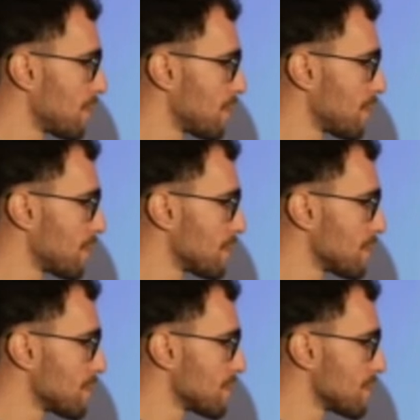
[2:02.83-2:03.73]

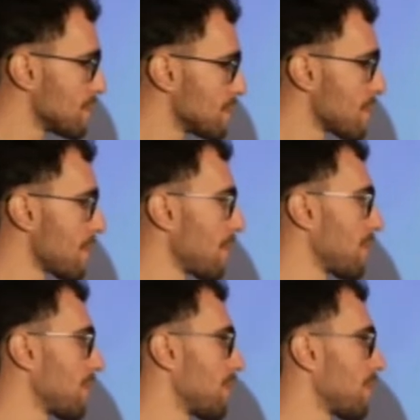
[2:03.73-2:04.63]

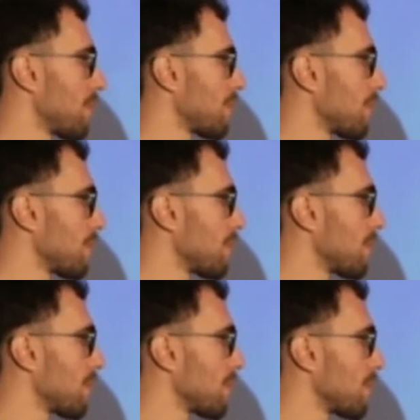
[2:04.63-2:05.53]

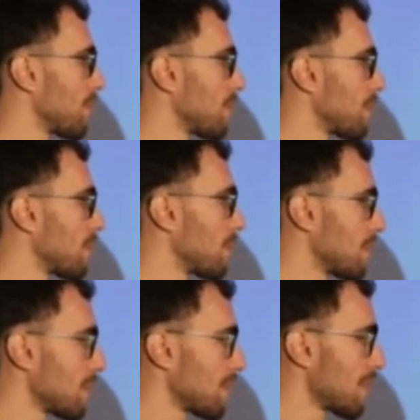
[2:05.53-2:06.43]
This person isn't speaking.